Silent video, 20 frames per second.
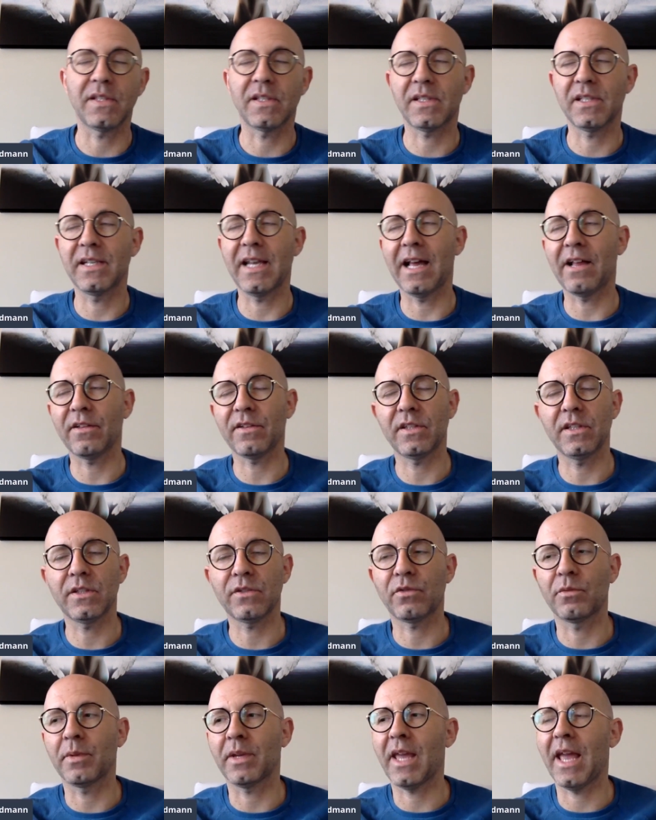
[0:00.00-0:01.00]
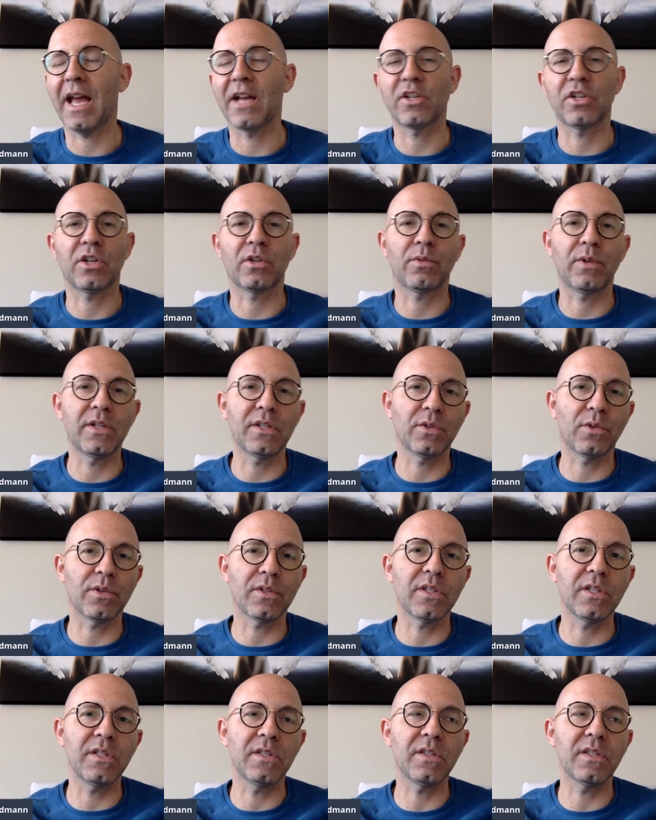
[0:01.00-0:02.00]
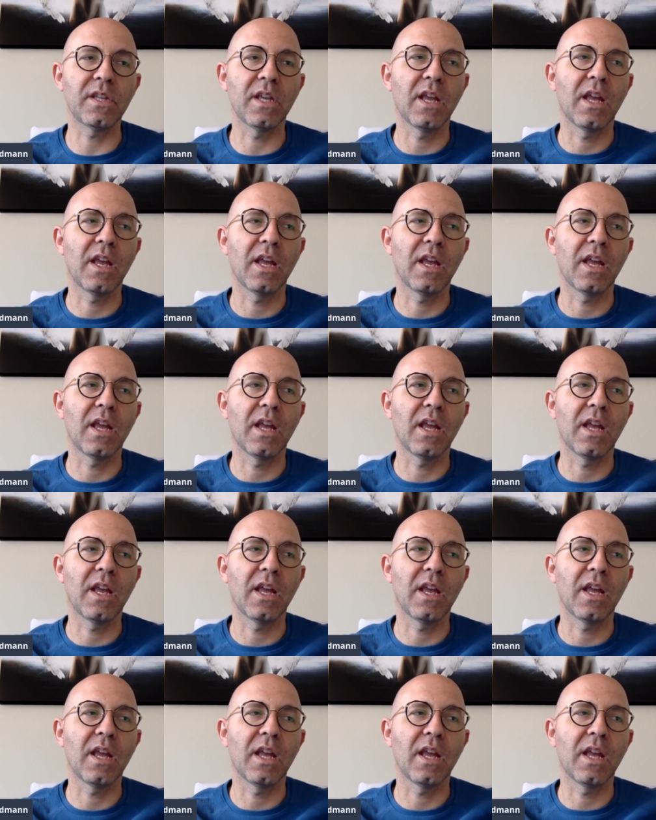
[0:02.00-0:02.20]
analysis from Akashic Resources.